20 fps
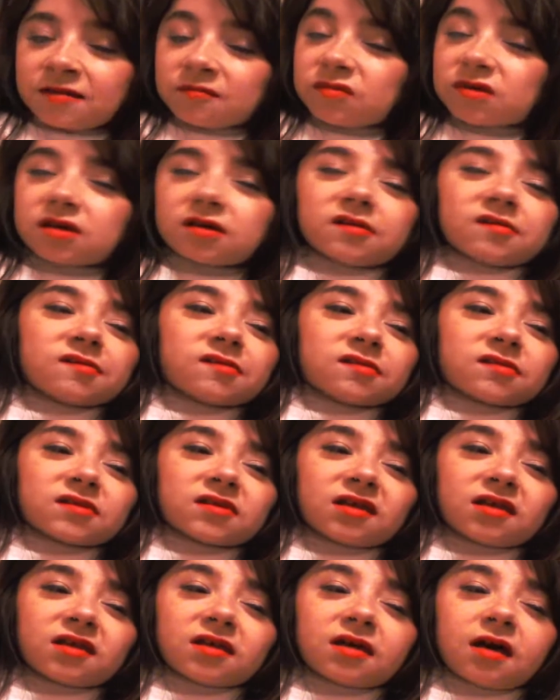Because
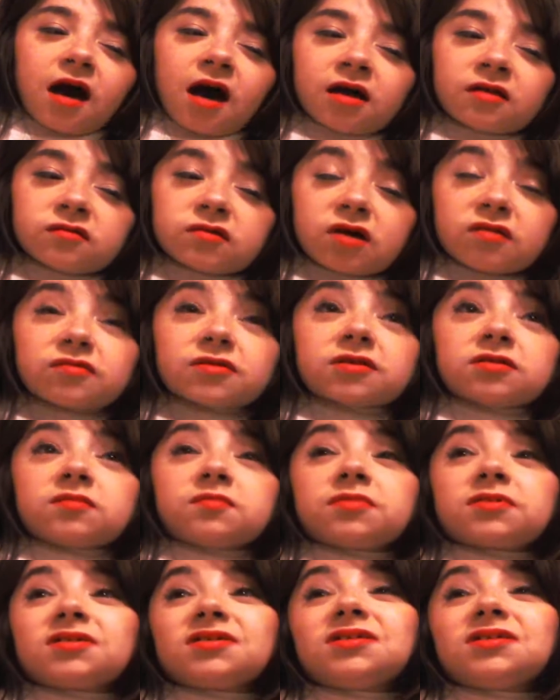I love it, but